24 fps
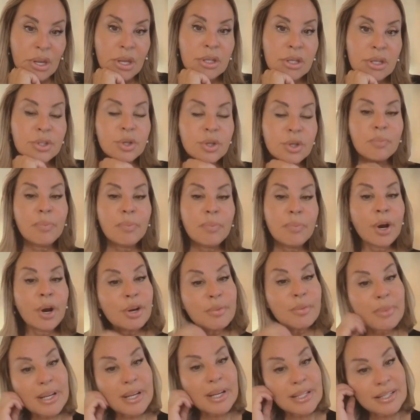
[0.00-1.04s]
So part
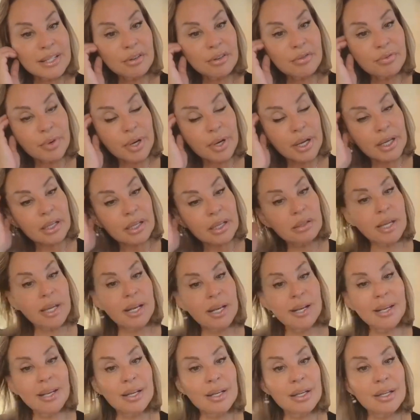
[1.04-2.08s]
of my
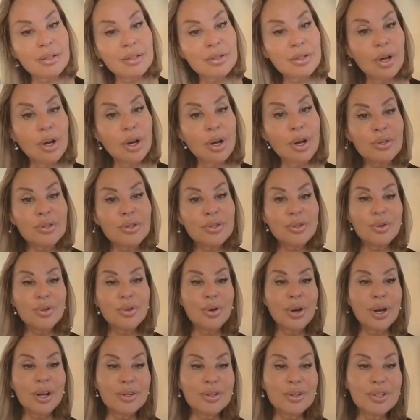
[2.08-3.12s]
self-regulating is
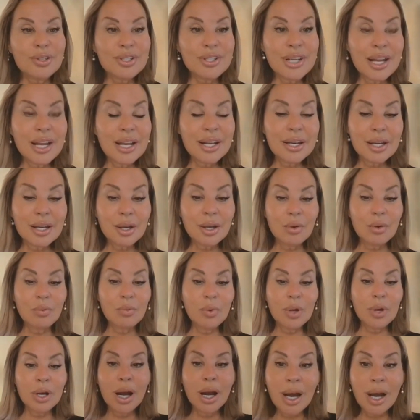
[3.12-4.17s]
also understanding
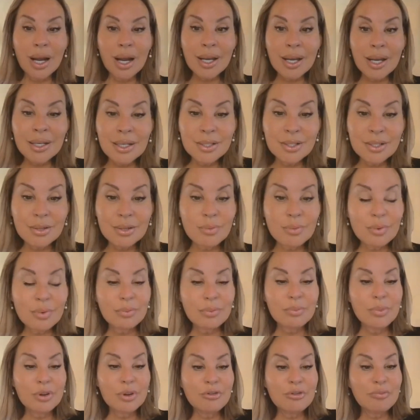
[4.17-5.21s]
when I need to
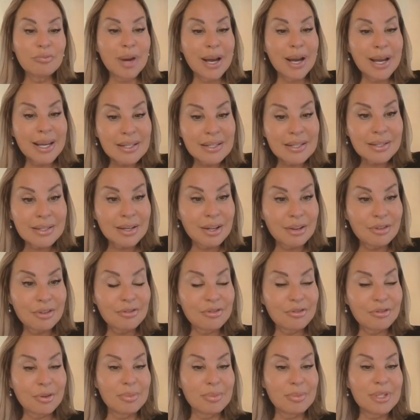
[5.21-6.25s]
remove myself
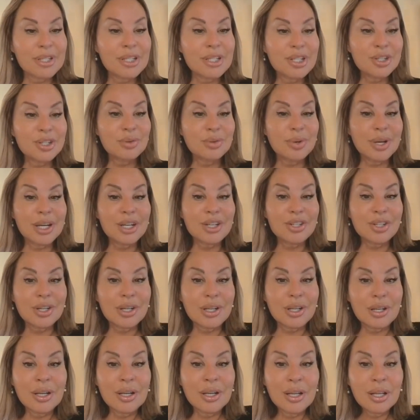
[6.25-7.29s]
from a
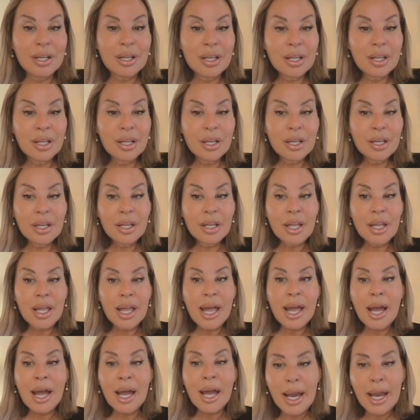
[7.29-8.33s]
situation.
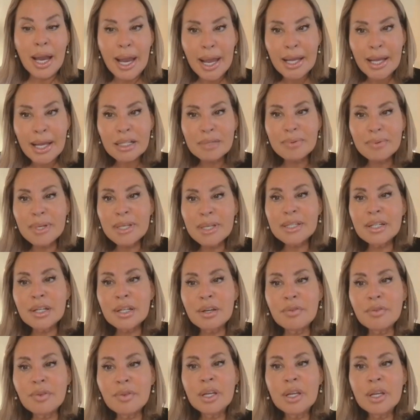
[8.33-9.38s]
I ask
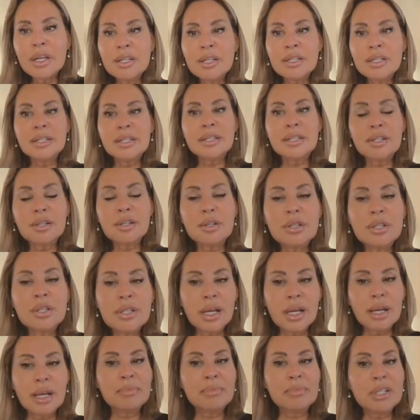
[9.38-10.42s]
myself, is this a good
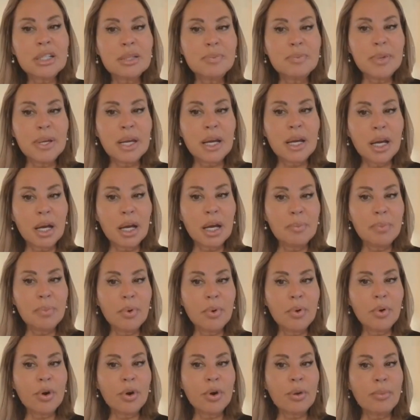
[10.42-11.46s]
time to speak up
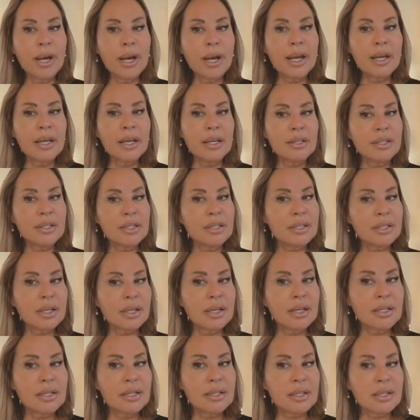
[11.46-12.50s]
or is this
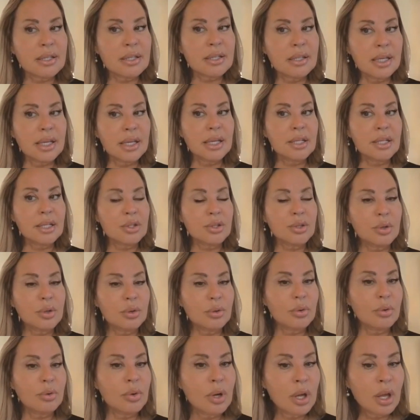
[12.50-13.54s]
going to just lead
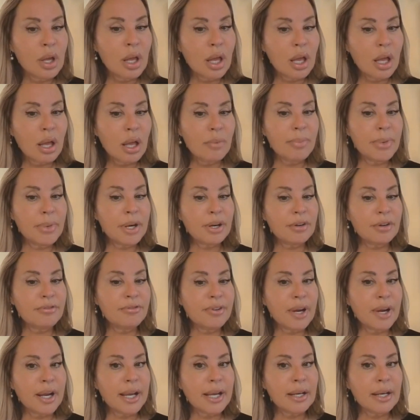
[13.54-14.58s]
to a bigger
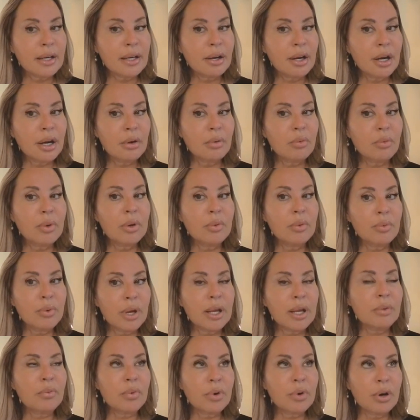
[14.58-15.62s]
fight?
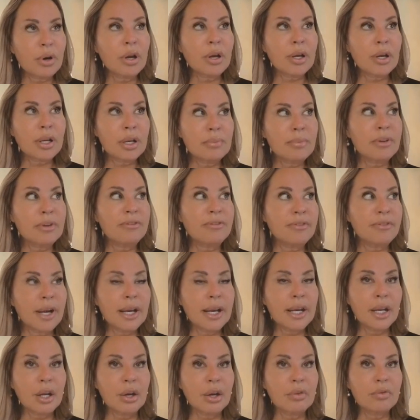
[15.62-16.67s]
We're all going to be
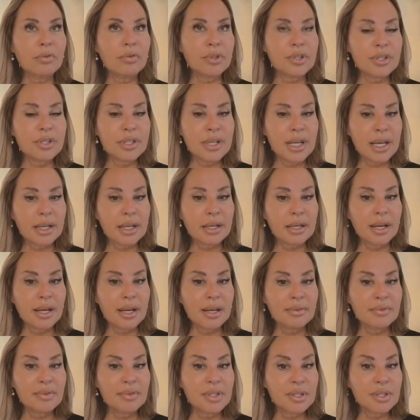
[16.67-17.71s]
fighting over steak
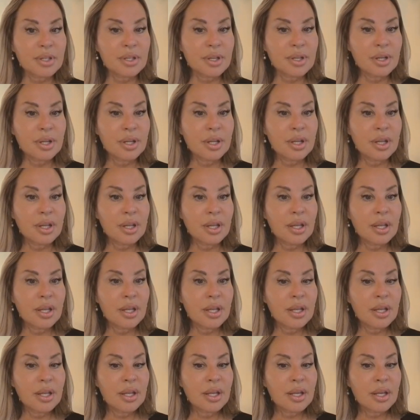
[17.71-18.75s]
knives.
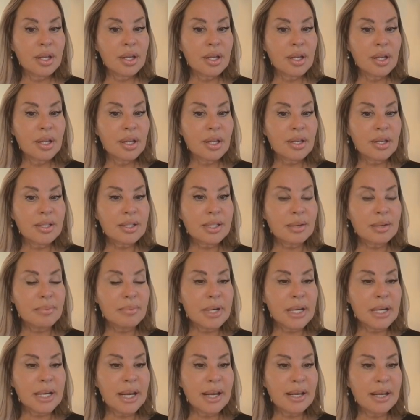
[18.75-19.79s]

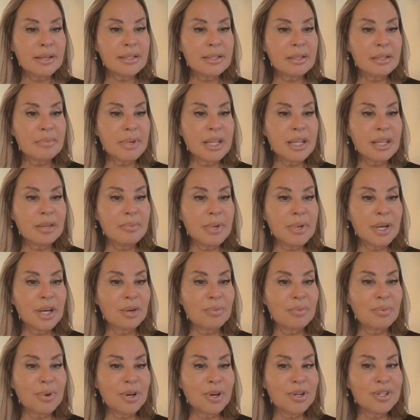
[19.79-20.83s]
Somebody has to be the
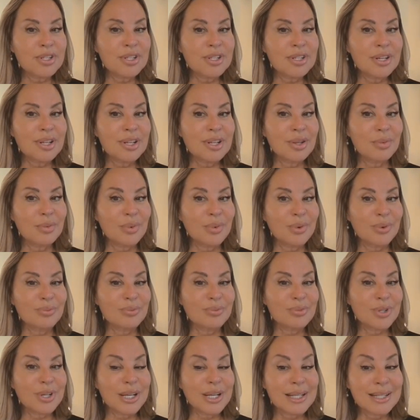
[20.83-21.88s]
bigger person in the
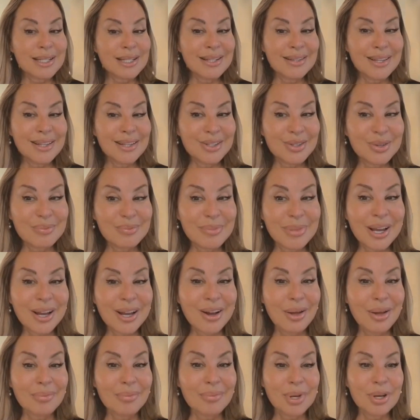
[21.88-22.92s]
room, Tracy. That's what my
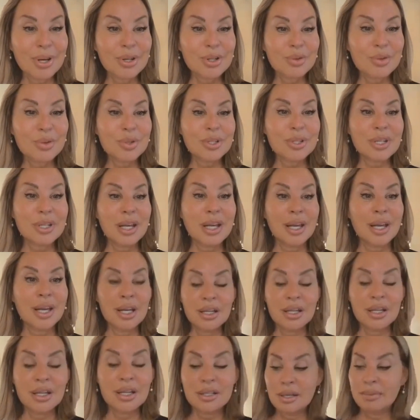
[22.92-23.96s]
calm coach will say.
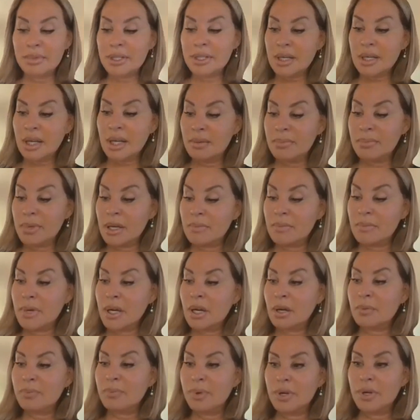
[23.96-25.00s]
Somebody's got to be a
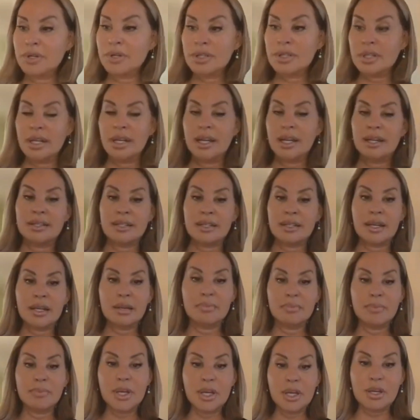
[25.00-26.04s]
bigger person. Is it going
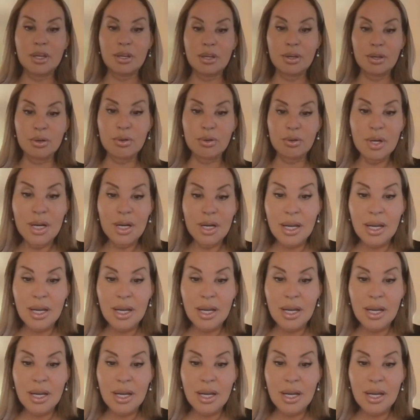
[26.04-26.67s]
to be you?